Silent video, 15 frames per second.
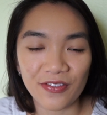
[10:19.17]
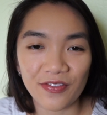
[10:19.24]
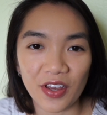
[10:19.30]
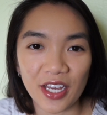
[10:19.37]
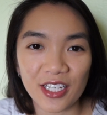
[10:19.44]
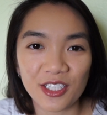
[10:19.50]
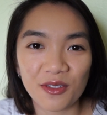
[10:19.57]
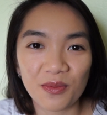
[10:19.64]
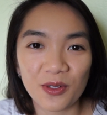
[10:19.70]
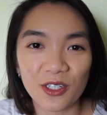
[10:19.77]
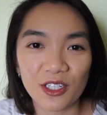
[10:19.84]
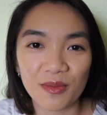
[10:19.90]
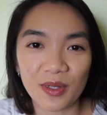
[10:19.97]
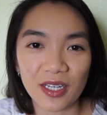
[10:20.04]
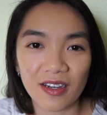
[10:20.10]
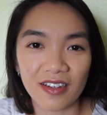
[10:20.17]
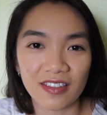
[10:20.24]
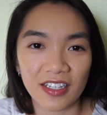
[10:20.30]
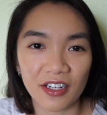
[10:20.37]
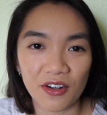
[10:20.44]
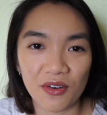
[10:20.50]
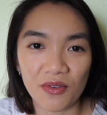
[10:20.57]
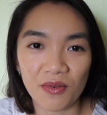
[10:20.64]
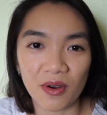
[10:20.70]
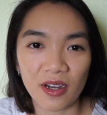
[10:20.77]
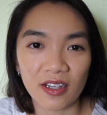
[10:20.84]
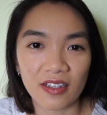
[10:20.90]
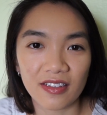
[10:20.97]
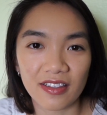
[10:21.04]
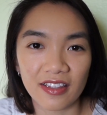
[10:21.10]
Facebook because they don't
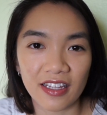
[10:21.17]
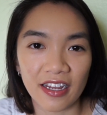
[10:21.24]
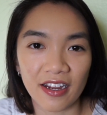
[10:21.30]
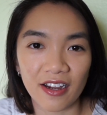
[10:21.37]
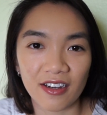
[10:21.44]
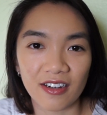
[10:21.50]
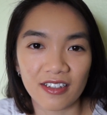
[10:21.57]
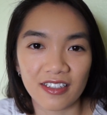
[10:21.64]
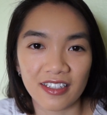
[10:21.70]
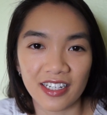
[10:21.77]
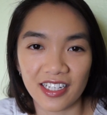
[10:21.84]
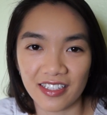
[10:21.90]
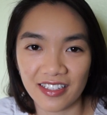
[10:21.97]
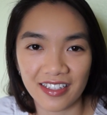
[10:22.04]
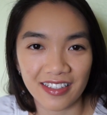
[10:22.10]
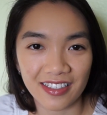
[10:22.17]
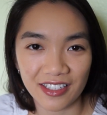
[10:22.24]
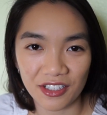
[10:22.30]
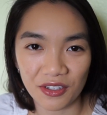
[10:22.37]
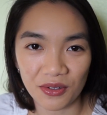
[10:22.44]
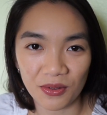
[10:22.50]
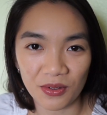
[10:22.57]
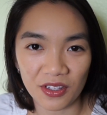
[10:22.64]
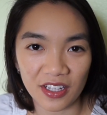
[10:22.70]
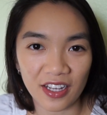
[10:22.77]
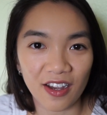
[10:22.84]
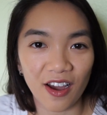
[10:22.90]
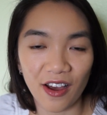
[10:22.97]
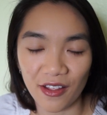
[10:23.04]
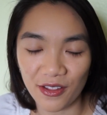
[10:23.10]
want their citizens to
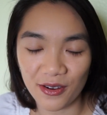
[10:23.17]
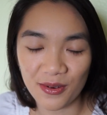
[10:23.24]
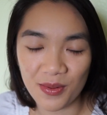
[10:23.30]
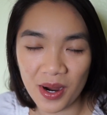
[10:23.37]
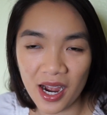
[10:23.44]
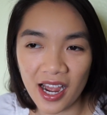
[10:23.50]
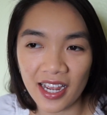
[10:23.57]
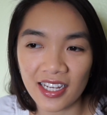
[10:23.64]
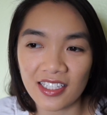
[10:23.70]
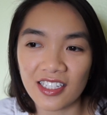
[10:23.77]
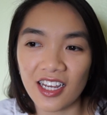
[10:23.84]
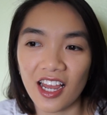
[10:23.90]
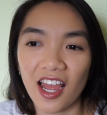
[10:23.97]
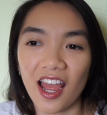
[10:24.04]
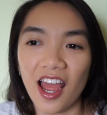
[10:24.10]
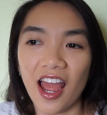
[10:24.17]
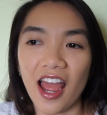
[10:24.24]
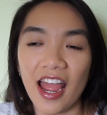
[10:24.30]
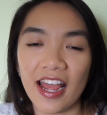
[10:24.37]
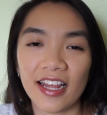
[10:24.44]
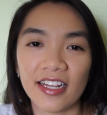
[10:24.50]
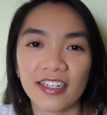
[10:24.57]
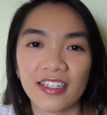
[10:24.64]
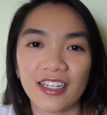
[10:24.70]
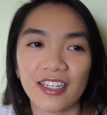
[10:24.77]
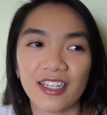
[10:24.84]
think otherwise. And